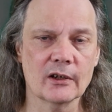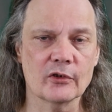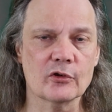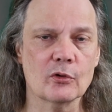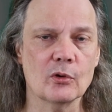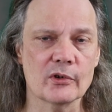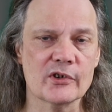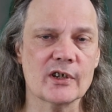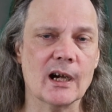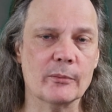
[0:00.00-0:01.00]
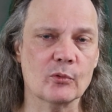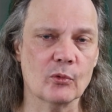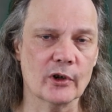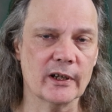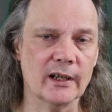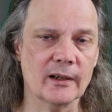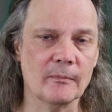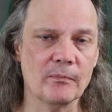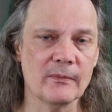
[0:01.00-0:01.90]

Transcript: controls stopped working.